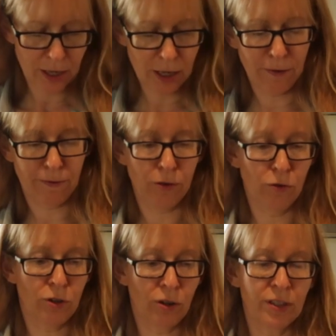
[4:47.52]
If
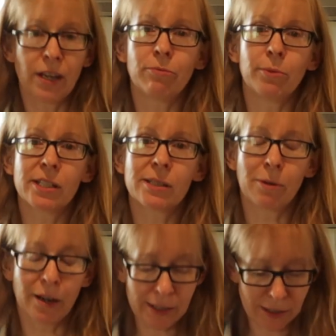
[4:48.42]
you don't have mixed
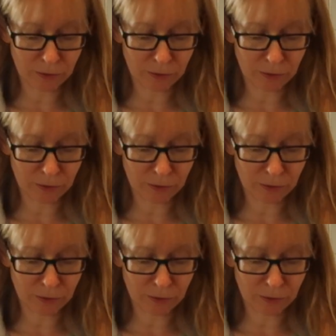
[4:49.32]
spice,